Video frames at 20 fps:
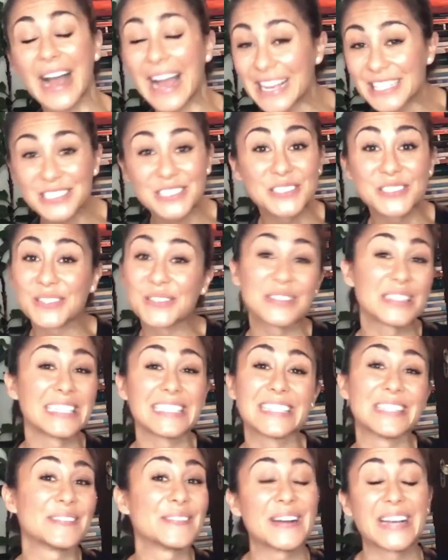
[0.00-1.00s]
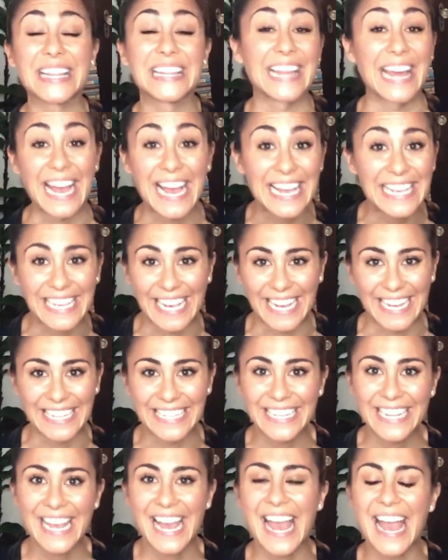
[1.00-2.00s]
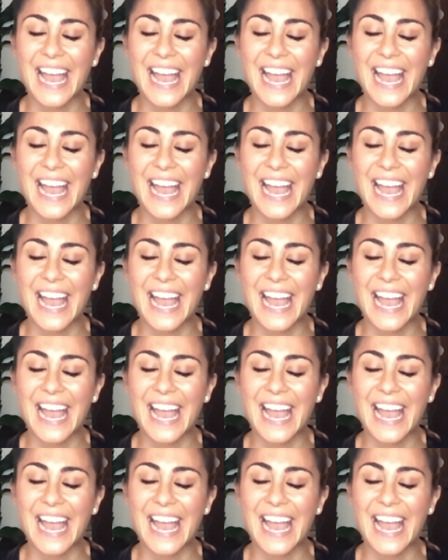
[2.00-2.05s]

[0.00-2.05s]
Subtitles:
I actually don't think that we're there yet.